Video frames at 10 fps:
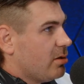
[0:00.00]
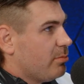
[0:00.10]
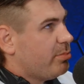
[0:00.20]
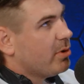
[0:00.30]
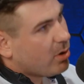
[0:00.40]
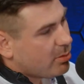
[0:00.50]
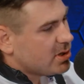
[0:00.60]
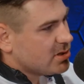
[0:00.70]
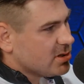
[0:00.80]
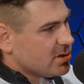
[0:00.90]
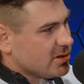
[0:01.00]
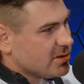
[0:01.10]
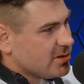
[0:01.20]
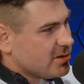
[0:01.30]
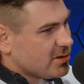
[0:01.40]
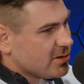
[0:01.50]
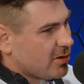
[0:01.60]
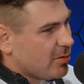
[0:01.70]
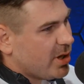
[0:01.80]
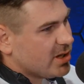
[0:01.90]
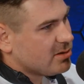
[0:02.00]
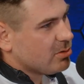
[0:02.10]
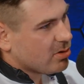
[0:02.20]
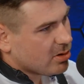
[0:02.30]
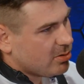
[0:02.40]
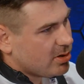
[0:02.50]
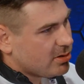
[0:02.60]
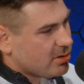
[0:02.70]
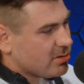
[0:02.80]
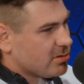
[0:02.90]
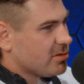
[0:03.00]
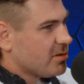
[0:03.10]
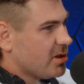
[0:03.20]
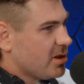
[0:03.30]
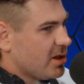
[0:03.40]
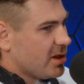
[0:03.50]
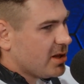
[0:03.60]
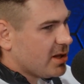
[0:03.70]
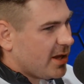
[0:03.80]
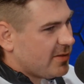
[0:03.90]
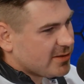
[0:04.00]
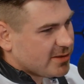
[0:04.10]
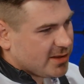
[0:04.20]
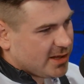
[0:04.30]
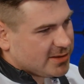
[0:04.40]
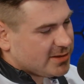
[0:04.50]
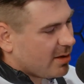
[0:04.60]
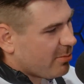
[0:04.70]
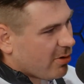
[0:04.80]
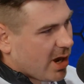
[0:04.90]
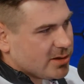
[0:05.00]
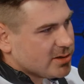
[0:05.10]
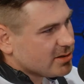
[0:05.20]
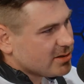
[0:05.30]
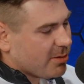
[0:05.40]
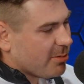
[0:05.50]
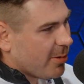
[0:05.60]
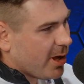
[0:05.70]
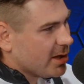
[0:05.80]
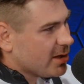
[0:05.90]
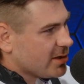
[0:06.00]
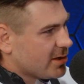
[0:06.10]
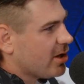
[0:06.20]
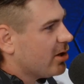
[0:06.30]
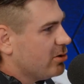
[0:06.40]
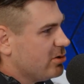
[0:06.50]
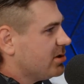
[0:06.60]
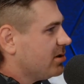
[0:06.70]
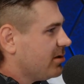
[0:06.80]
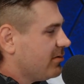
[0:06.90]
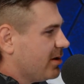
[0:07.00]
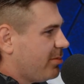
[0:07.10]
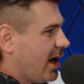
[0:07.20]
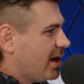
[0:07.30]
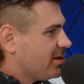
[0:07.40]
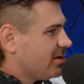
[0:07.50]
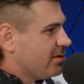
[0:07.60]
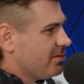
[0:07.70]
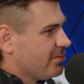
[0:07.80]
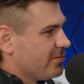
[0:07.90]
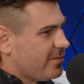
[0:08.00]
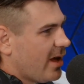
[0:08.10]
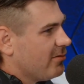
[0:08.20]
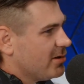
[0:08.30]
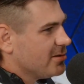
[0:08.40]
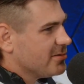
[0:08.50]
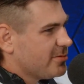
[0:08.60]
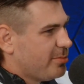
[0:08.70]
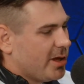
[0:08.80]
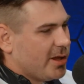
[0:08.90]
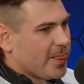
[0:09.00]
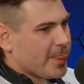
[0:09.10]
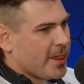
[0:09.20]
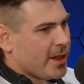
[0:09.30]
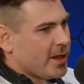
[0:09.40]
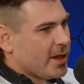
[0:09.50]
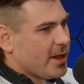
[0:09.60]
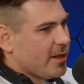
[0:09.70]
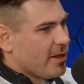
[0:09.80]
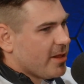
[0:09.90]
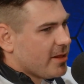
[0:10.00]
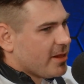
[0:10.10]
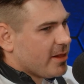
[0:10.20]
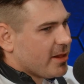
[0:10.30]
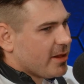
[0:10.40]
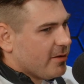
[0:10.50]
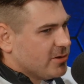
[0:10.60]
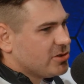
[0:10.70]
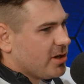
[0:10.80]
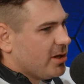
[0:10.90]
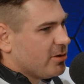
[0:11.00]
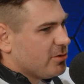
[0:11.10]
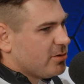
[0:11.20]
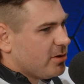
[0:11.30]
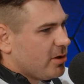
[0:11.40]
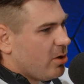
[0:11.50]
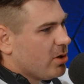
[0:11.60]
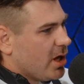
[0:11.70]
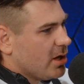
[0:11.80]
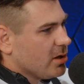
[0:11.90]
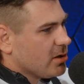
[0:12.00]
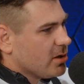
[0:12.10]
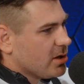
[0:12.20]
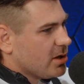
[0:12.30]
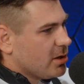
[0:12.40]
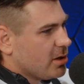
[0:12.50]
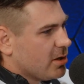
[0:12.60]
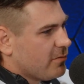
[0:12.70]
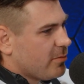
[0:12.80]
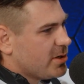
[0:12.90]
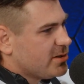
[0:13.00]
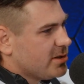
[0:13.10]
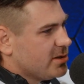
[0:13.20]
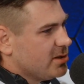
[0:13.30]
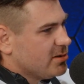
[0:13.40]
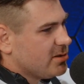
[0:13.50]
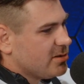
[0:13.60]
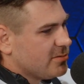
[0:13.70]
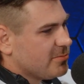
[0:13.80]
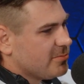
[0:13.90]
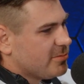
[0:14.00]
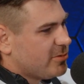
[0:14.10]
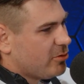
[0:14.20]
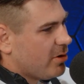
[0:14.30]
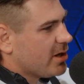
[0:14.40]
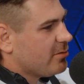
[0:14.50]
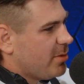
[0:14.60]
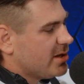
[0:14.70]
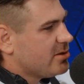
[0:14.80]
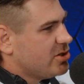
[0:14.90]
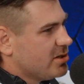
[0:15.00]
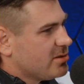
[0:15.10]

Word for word: But what businesses are best to work with? and this is like summarizing some of my conclusions over the past five years, but eventually I learned okay, if I'm going to send these direct messages,